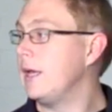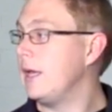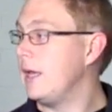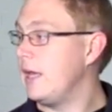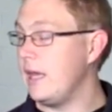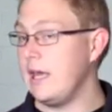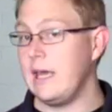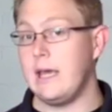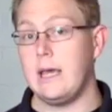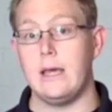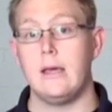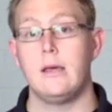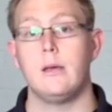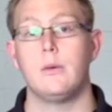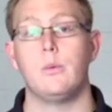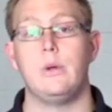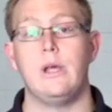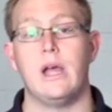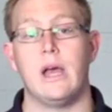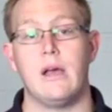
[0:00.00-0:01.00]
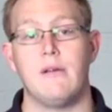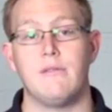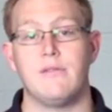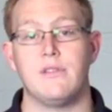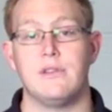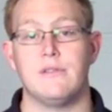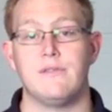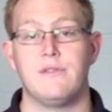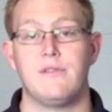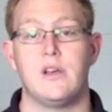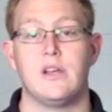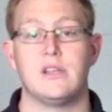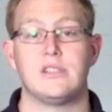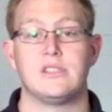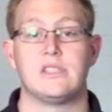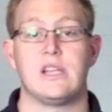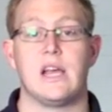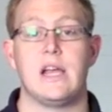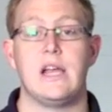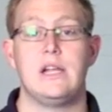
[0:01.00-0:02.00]
Here we have the
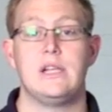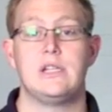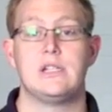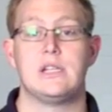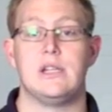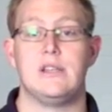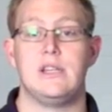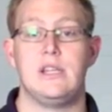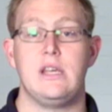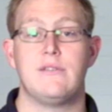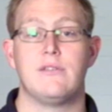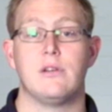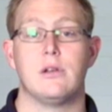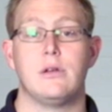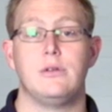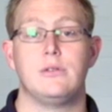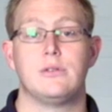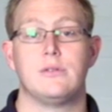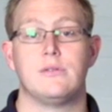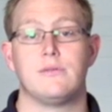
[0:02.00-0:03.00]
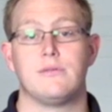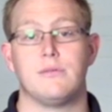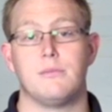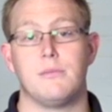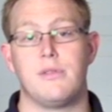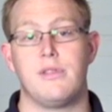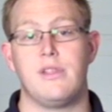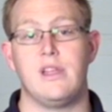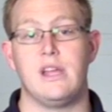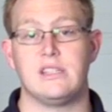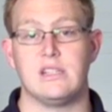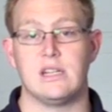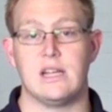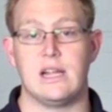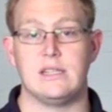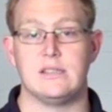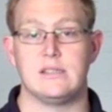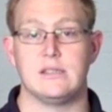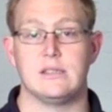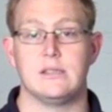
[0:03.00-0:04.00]
first stage in the evolution from theatre
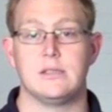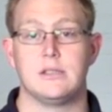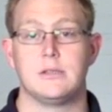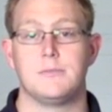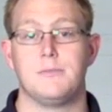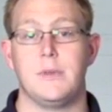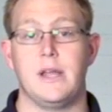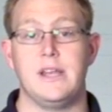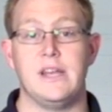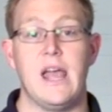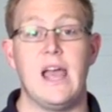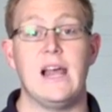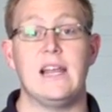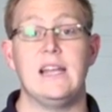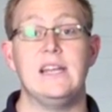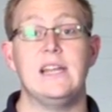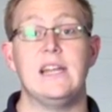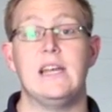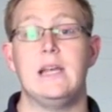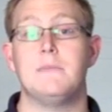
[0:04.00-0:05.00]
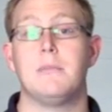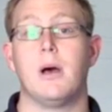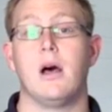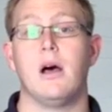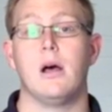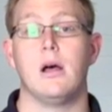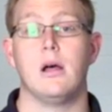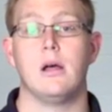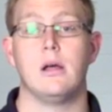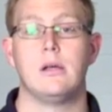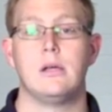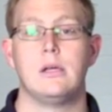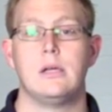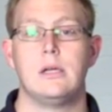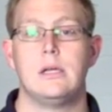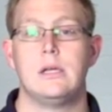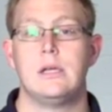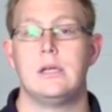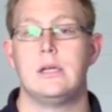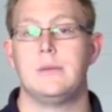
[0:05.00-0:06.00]
lanterns, an LED par.
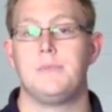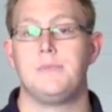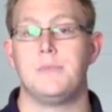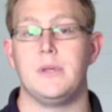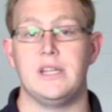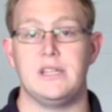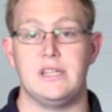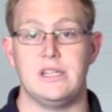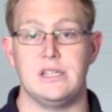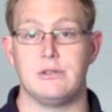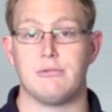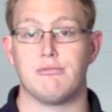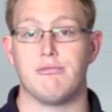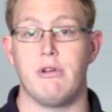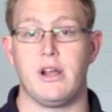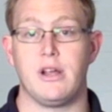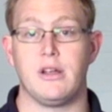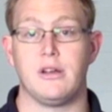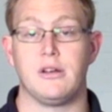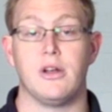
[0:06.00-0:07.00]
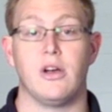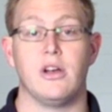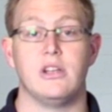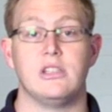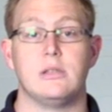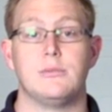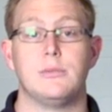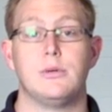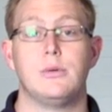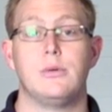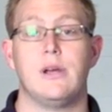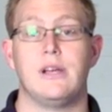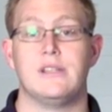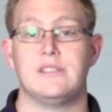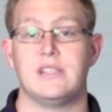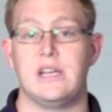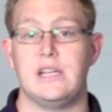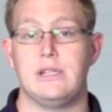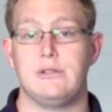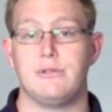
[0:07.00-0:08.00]
It is recognisable
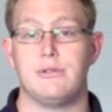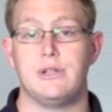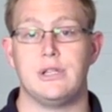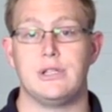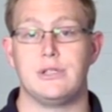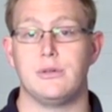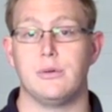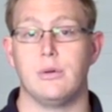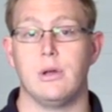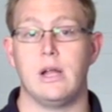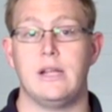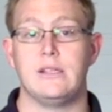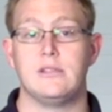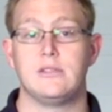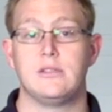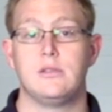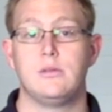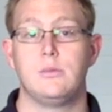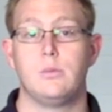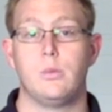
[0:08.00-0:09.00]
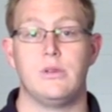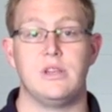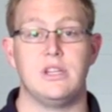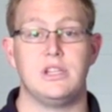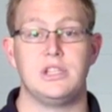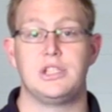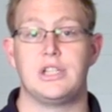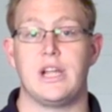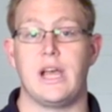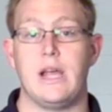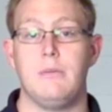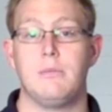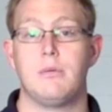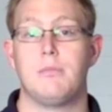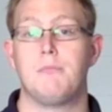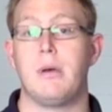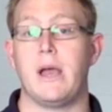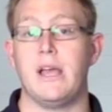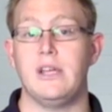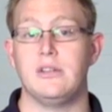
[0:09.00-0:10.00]
as a traditional lantern with its shape
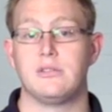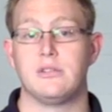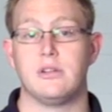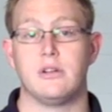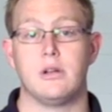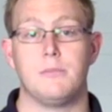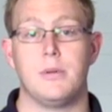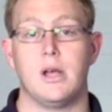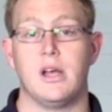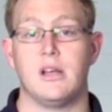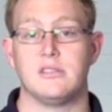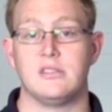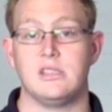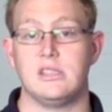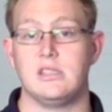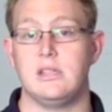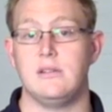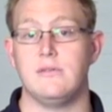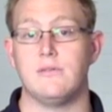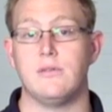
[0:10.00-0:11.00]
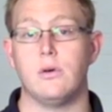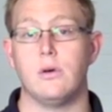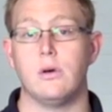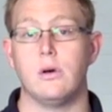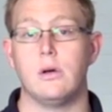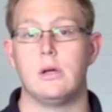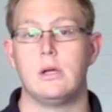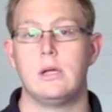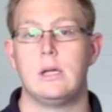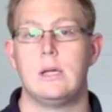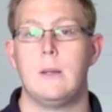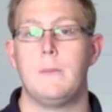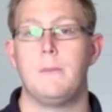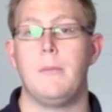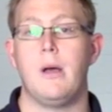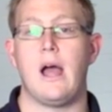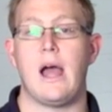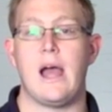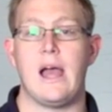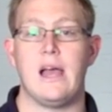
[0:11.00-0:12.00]
based on a par 64,
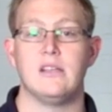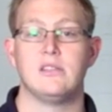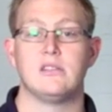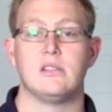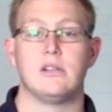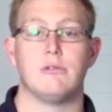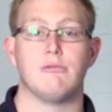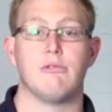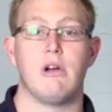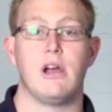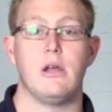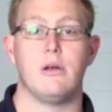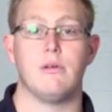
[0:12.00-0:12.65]
but has an array